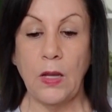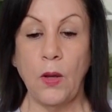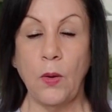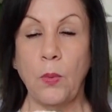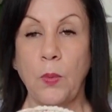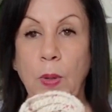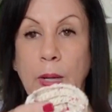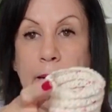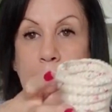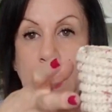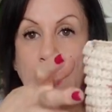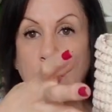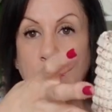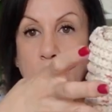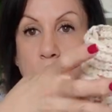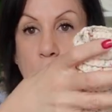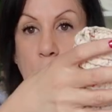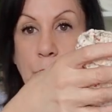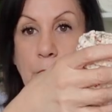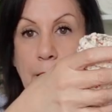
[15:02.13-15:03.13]
when I go
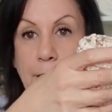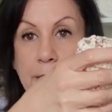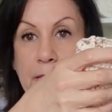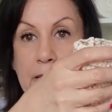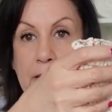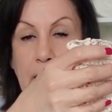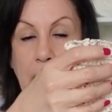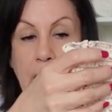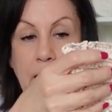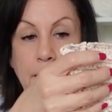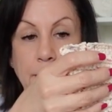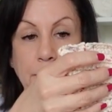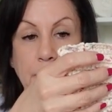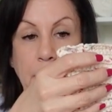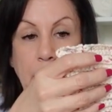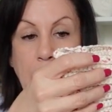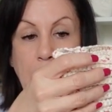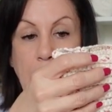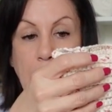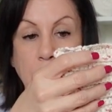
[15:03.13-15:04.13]
to grab the cup,
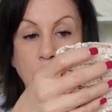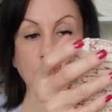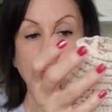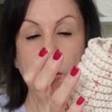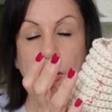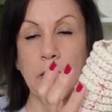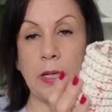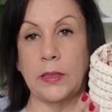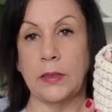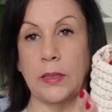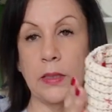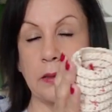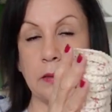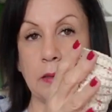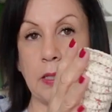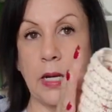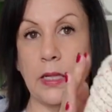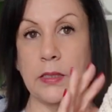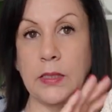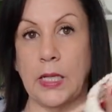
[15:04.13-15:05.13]
I don't want to
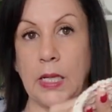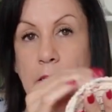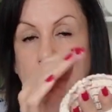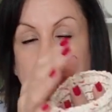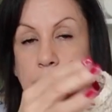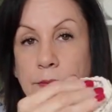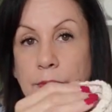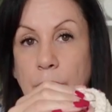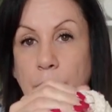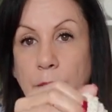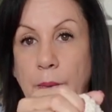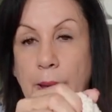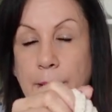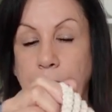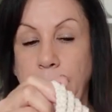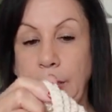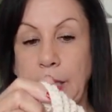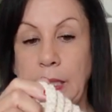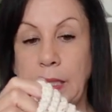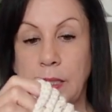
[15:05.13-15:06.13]
touch any of the
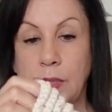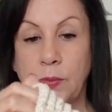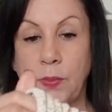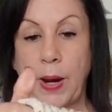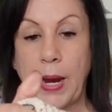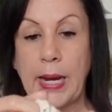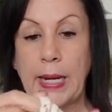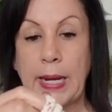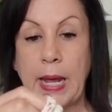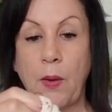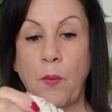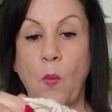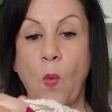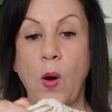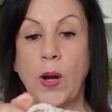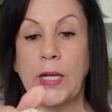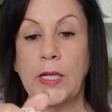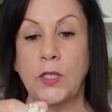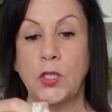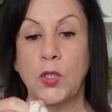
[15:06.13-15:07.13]
wet piece, right? And I
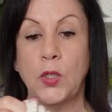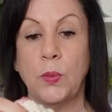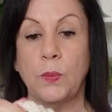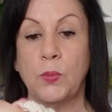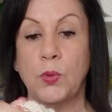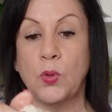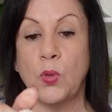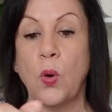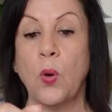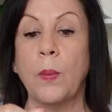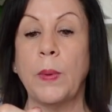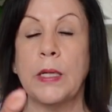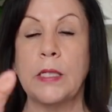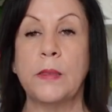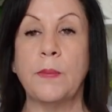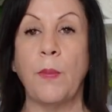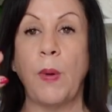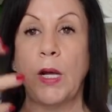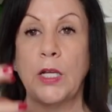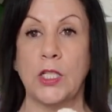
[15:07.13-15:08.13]
want it to absorb
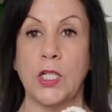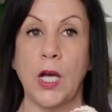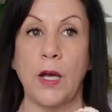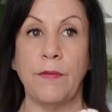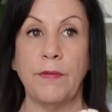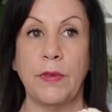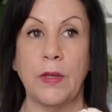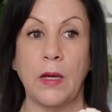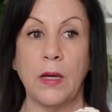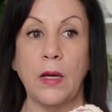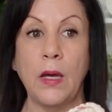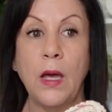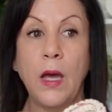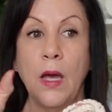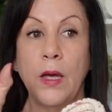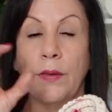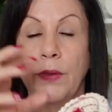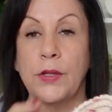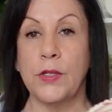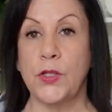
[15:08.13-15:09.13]
as much of the
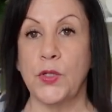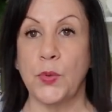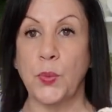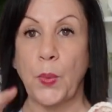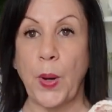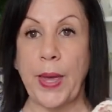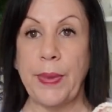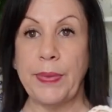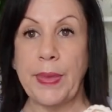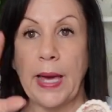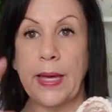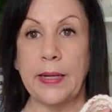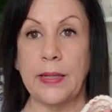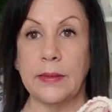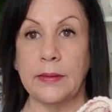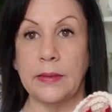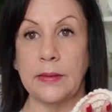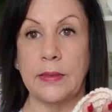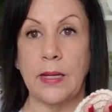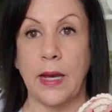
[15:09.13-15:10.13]
sweat that
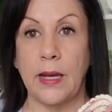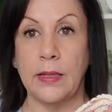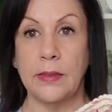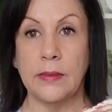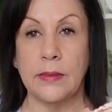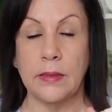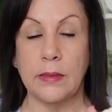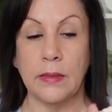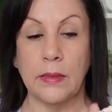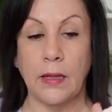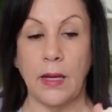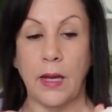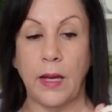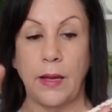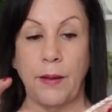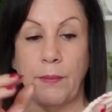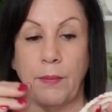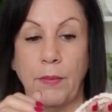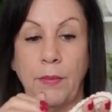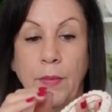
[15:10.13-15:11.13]
it does
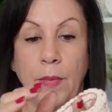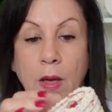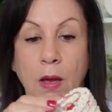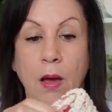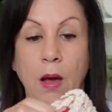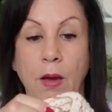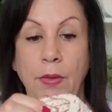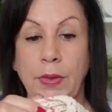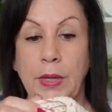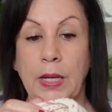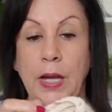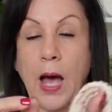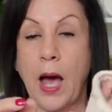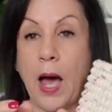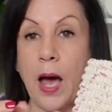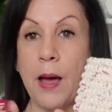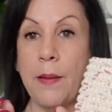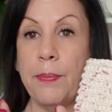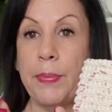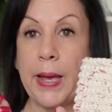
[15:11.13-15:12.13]
on the
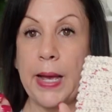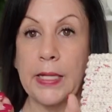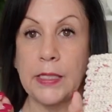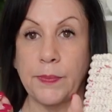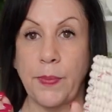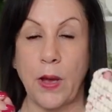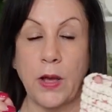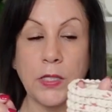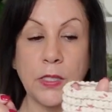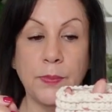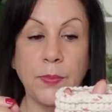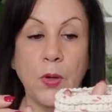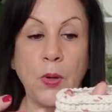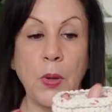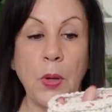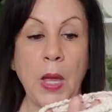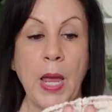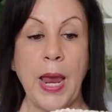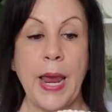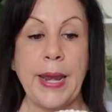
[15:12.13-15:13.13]
cup as
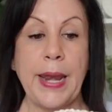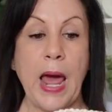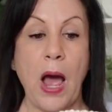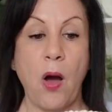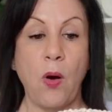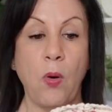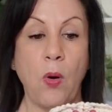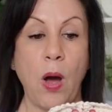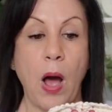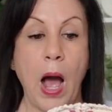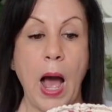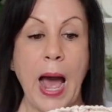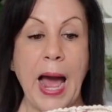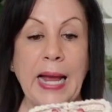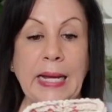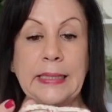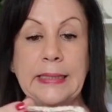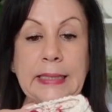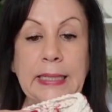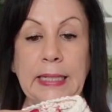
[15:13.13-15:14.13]
possible. Now,
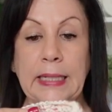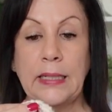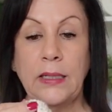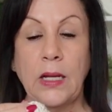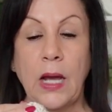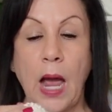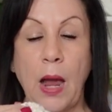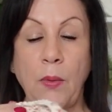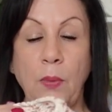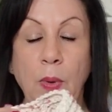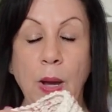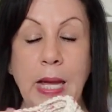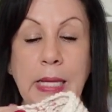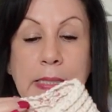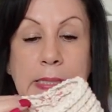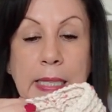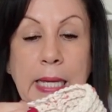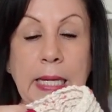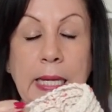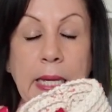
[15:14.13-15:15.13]
I
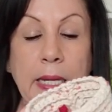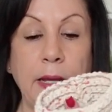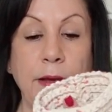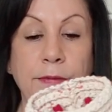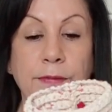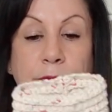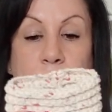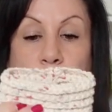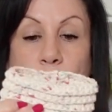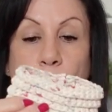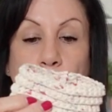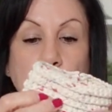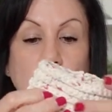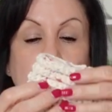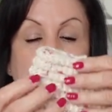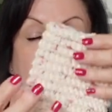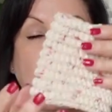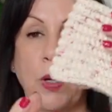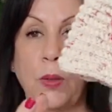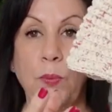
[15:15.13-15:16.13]
was thinking of
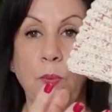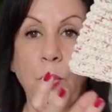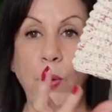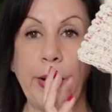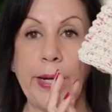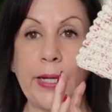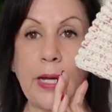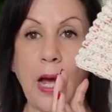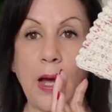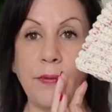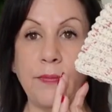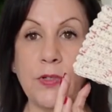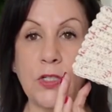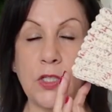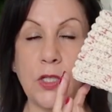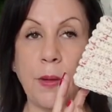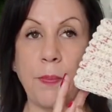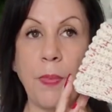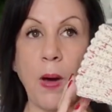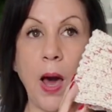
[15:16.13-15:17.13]
doing one where it covers
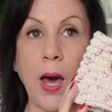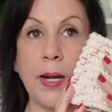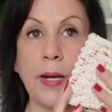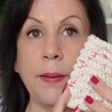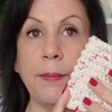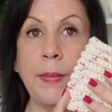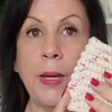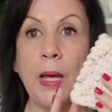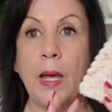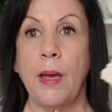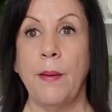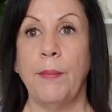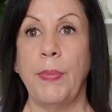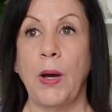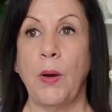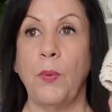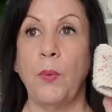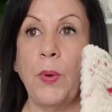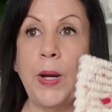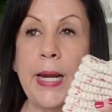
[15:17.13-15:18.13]
the bottom,
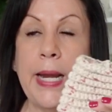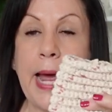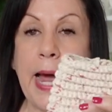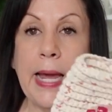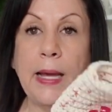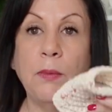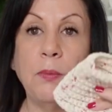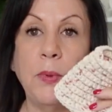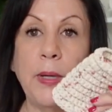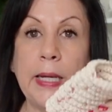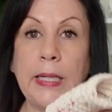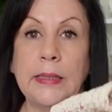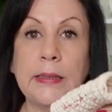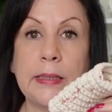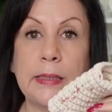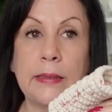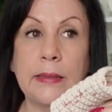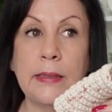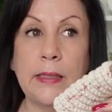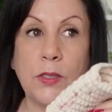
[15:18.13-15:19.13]
but when I
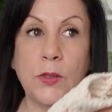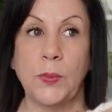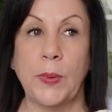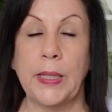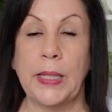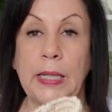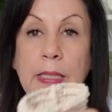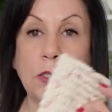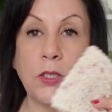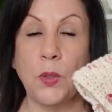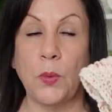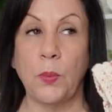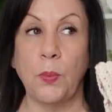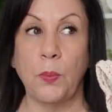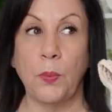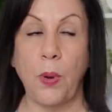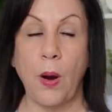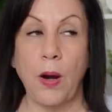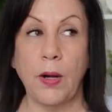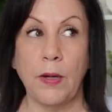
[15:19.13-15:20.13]
went this weekend, so
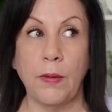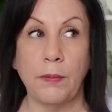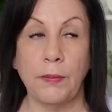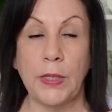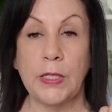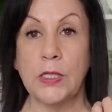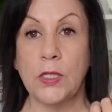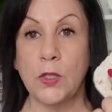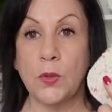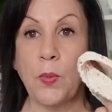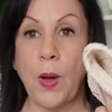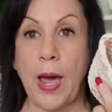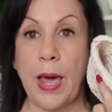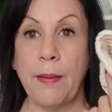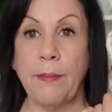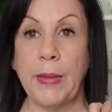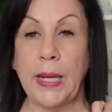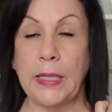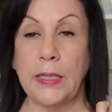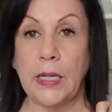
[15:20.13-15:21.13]
part of this is why I
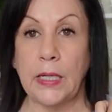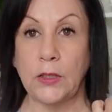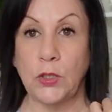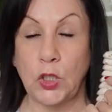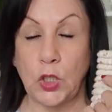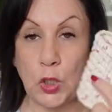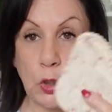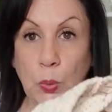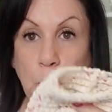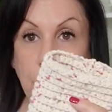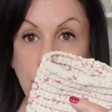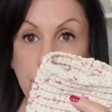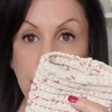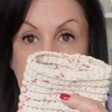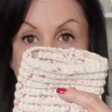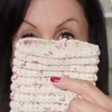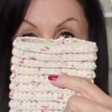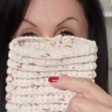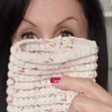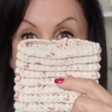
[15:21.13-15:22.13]
made 2 of
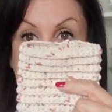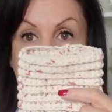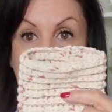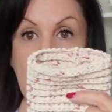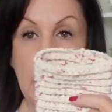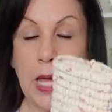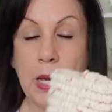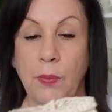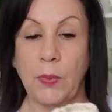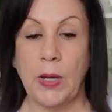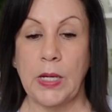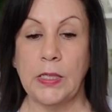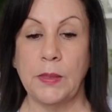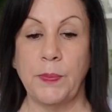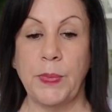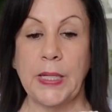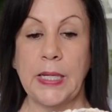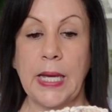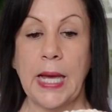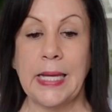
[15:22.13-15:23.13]
these, was
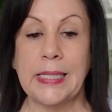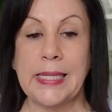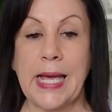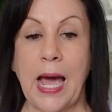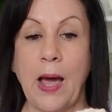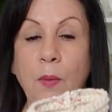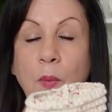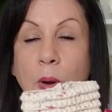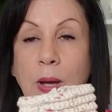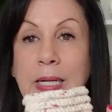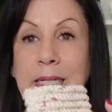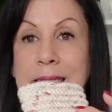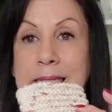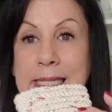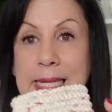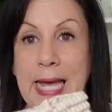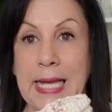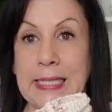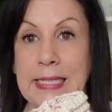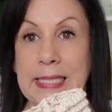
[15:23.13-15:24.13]
because I wanted to
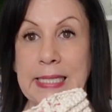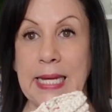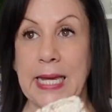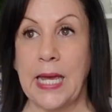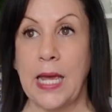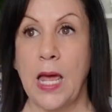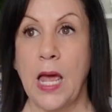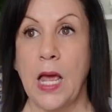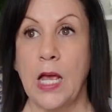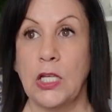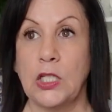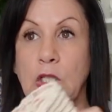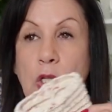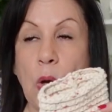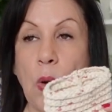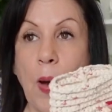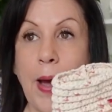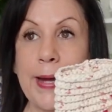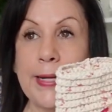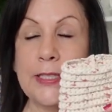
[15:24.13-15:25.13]
test it.
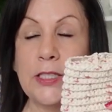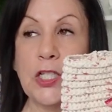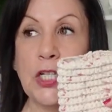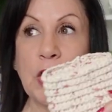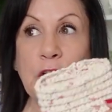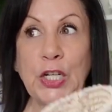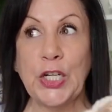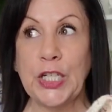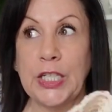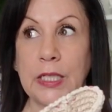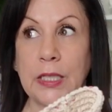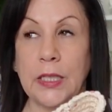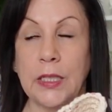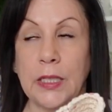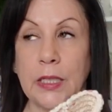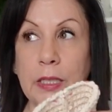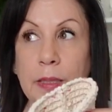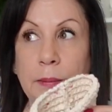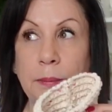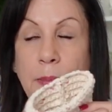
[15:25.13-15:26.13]
So I took
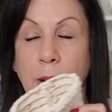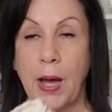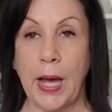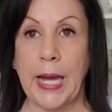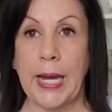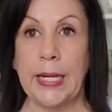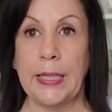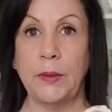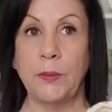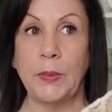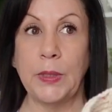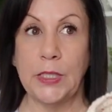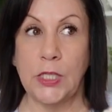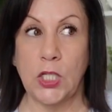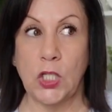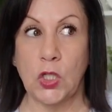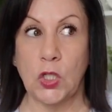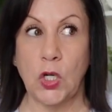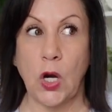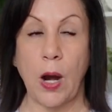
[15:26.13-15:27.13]
mine, went
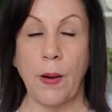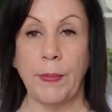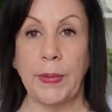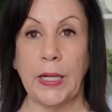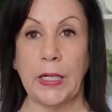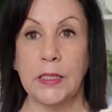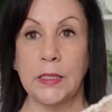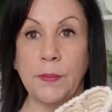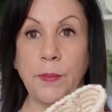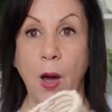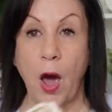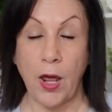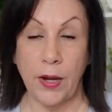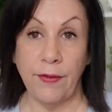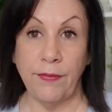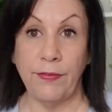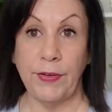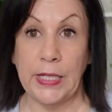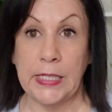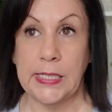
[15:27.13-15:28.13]
to Starbucks, bought a
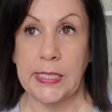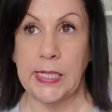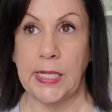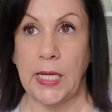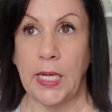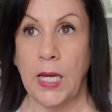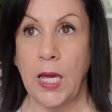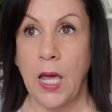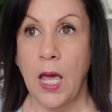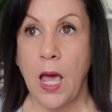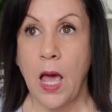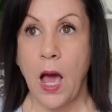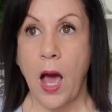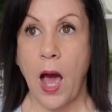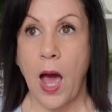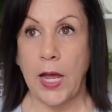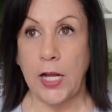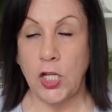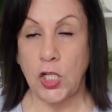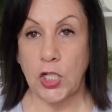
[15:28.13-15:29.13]
venti
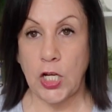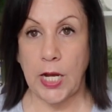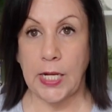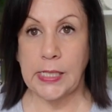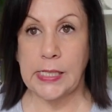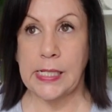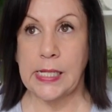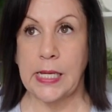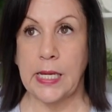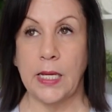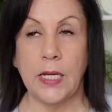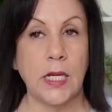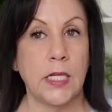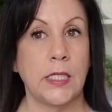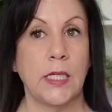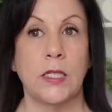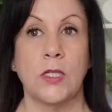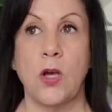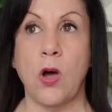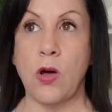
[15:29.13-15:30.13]
iced tea, because
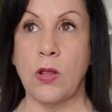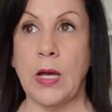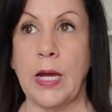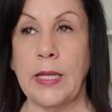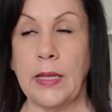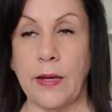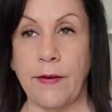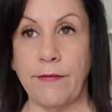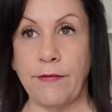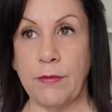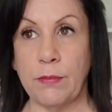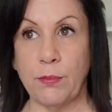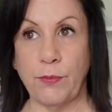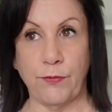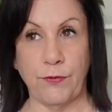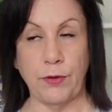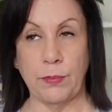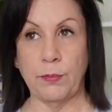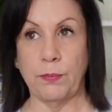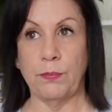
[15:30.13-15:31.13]
that's all I love from
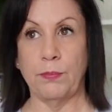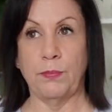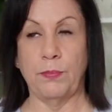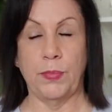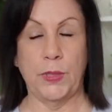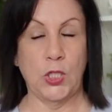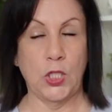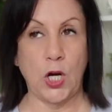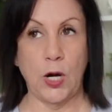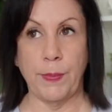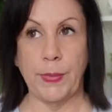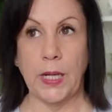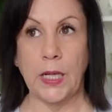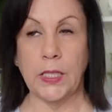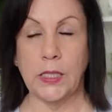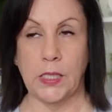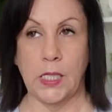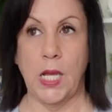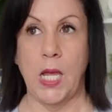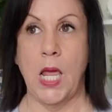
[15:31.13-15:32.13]

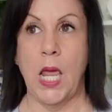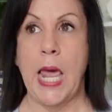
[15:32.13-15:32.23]
Starbucks.